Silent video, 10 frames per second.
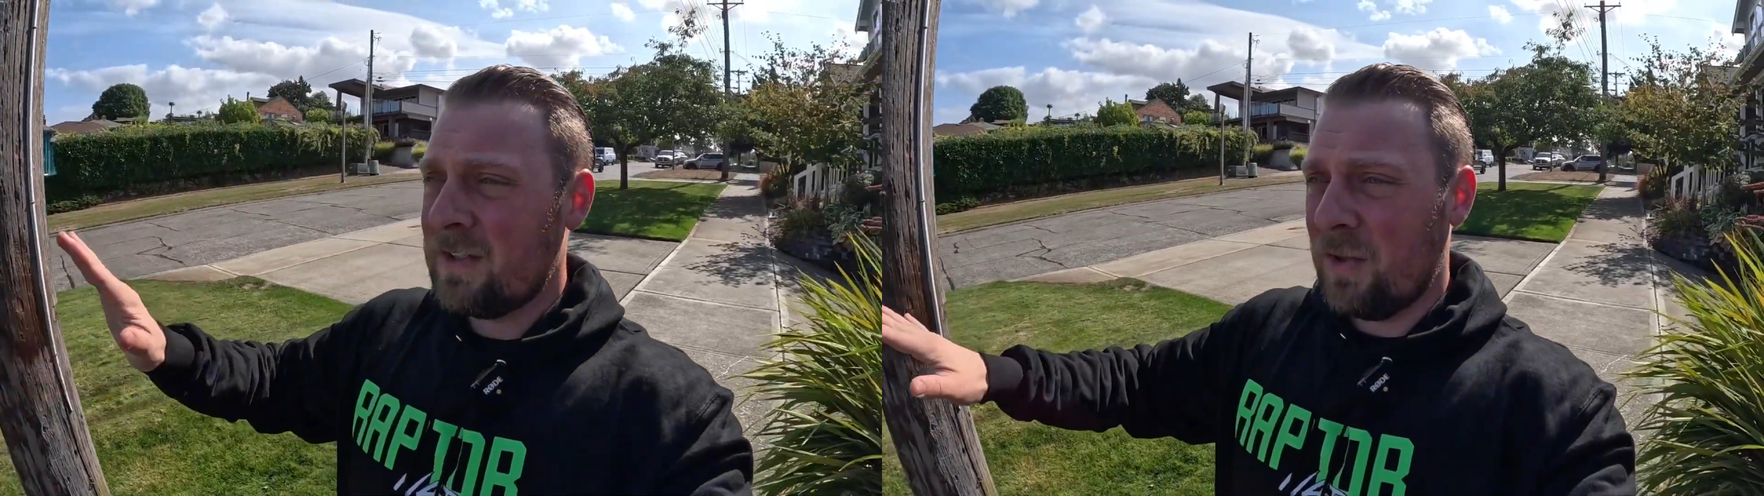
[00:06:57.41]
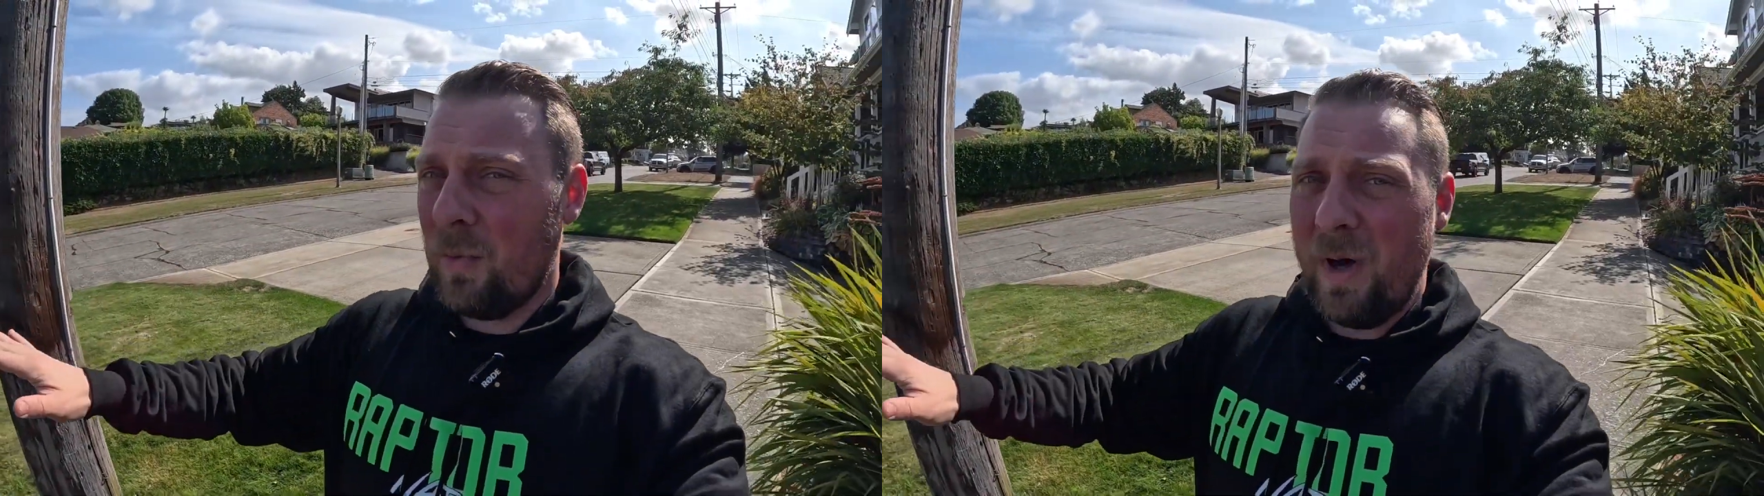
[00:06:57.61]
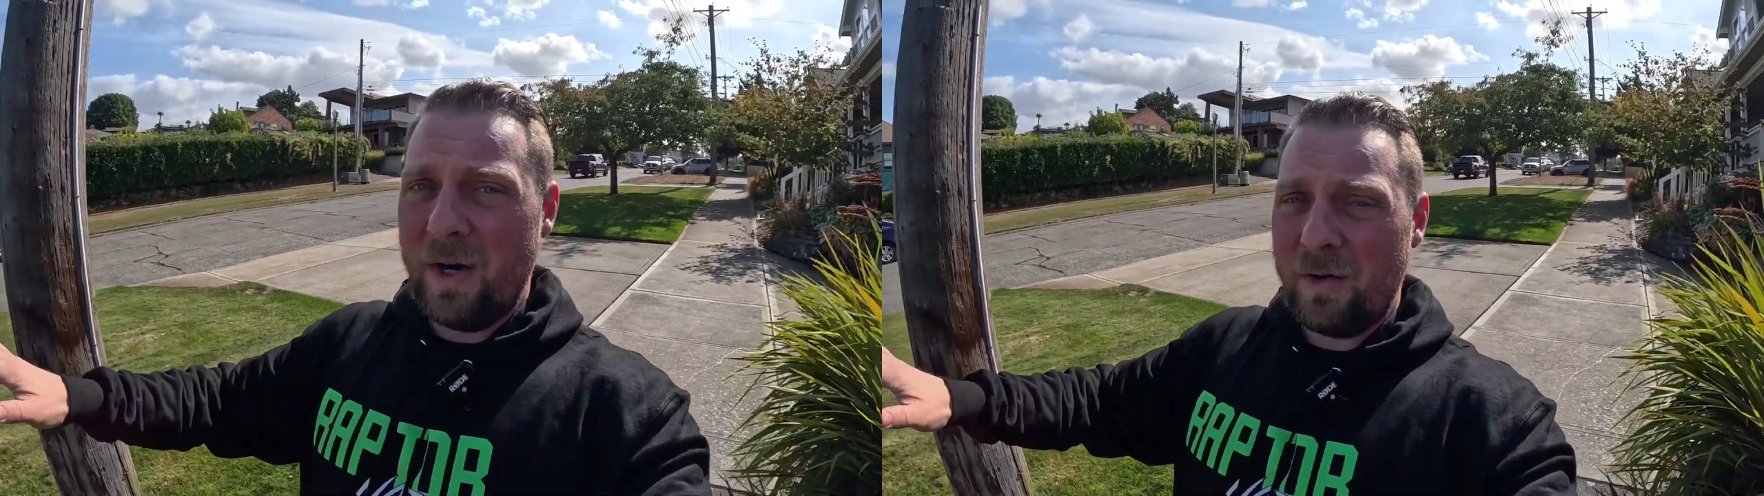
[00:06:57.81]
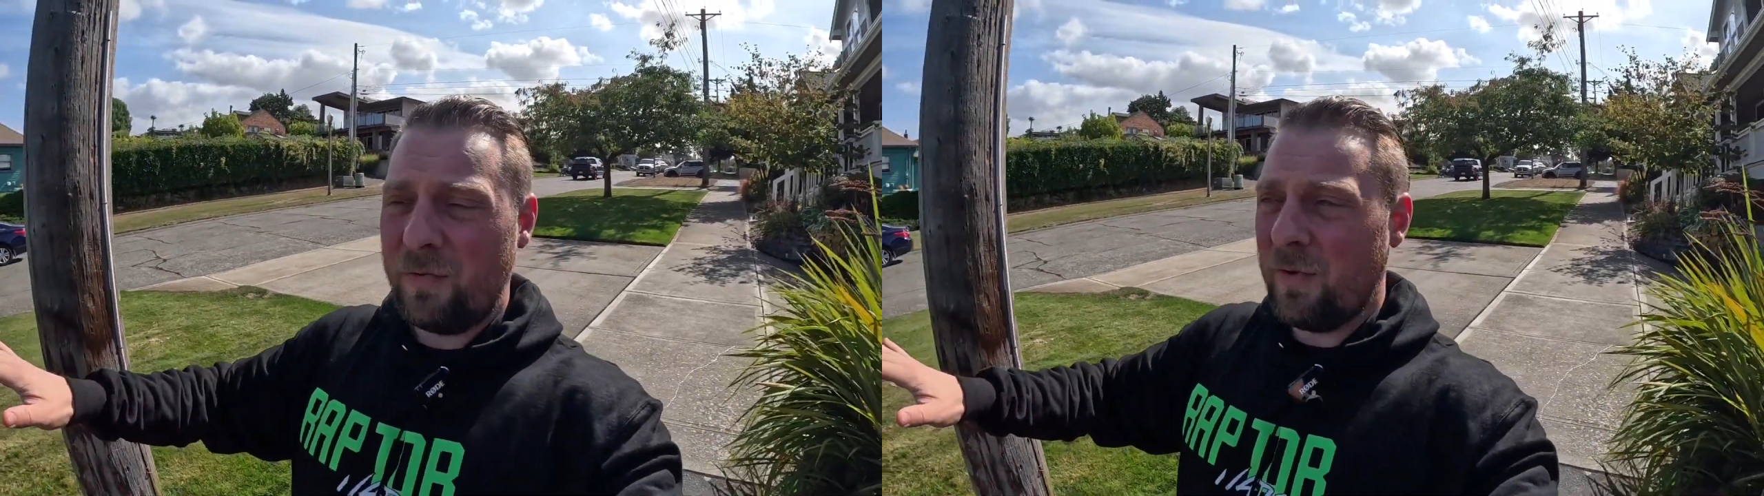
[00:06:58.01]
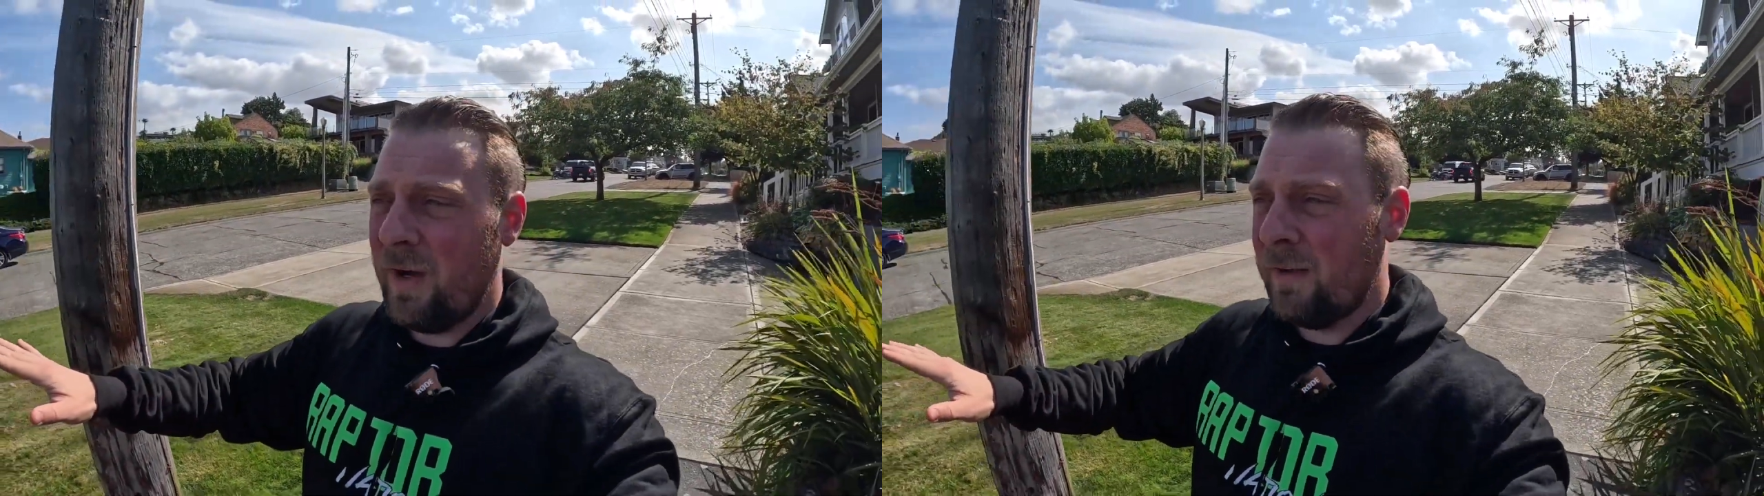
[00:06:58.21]
to the
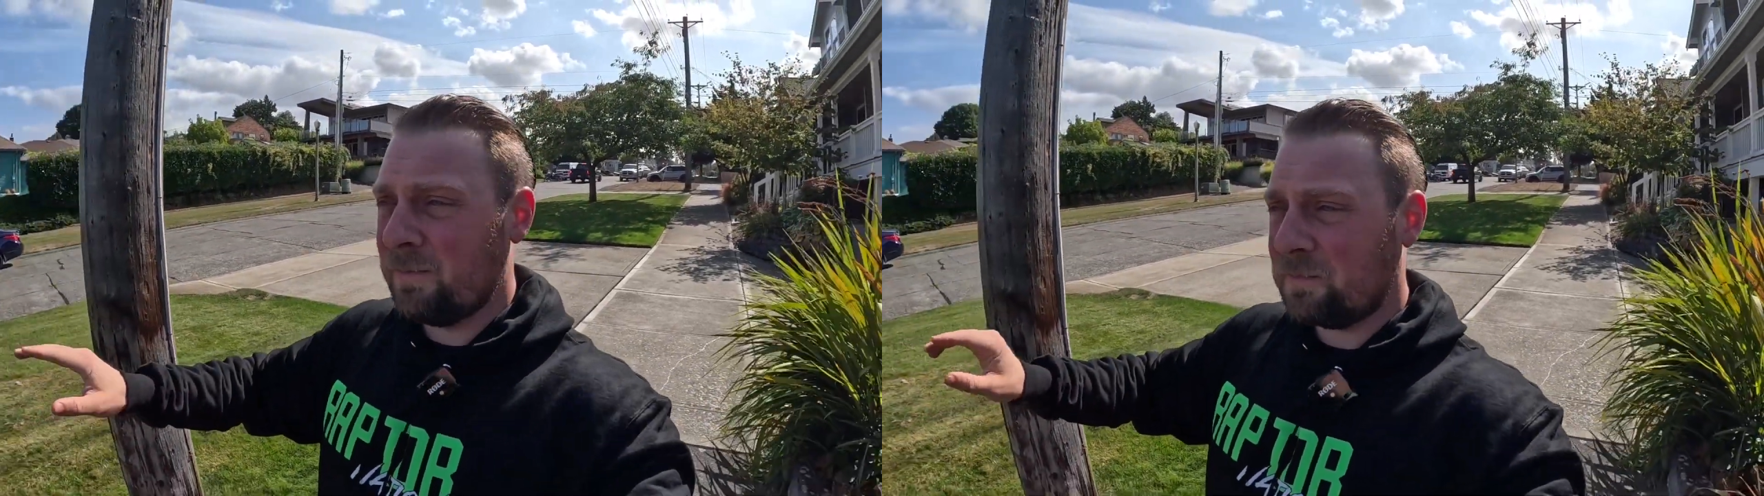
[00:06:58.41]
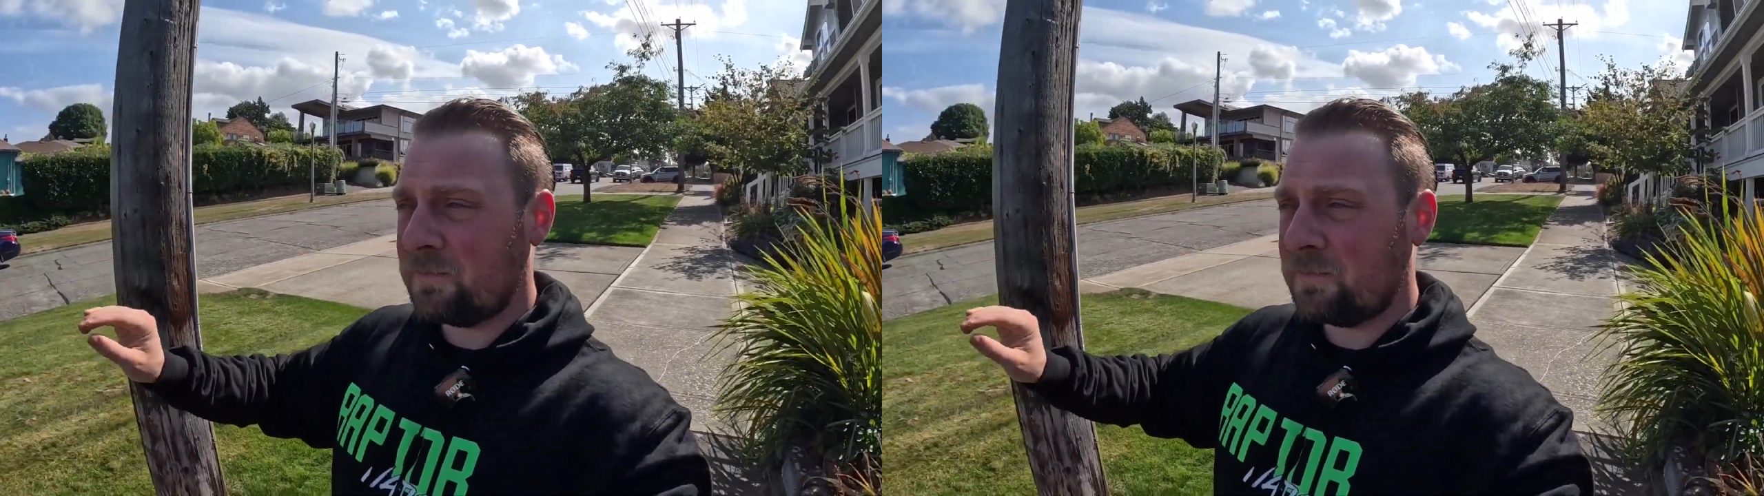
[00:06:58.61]
waterfront.